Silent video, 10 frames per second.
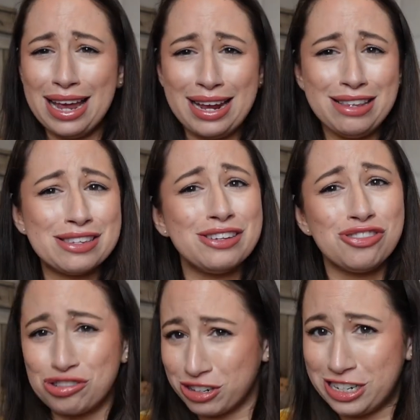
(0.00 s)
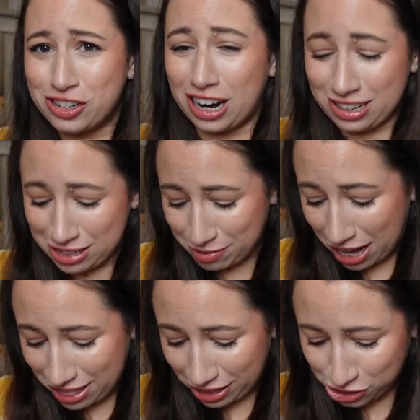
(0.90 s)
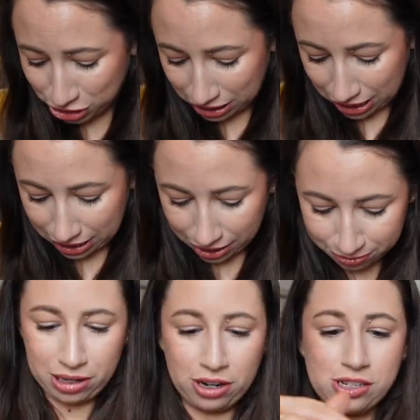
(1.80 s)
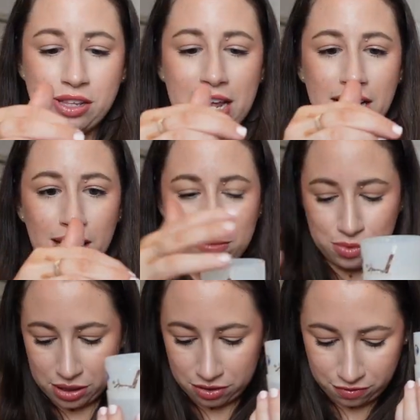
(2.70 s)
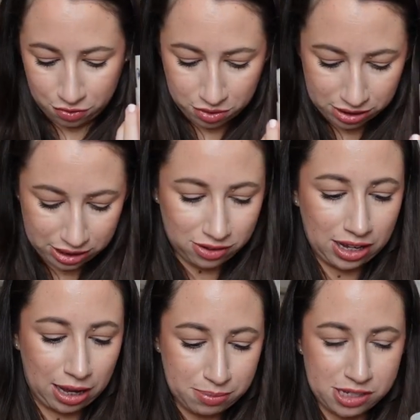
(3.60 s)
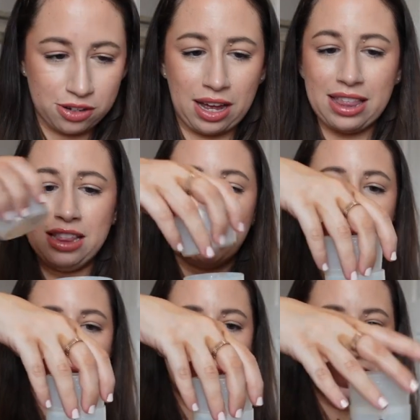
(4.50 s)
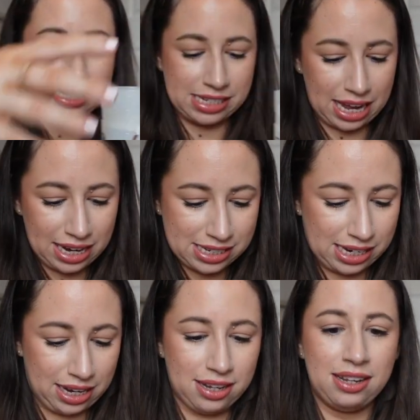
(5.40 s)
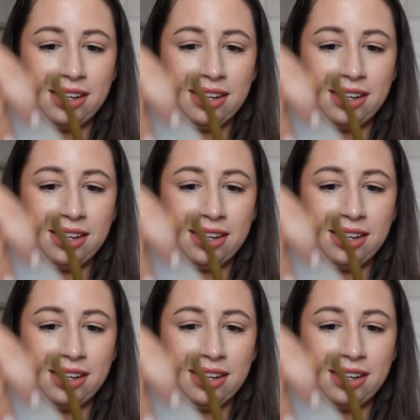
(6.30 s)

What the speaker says: It's such a strange concept. I think she'll like it. It also then comes with four little cups. So I think the whole thing stacks. Yeah.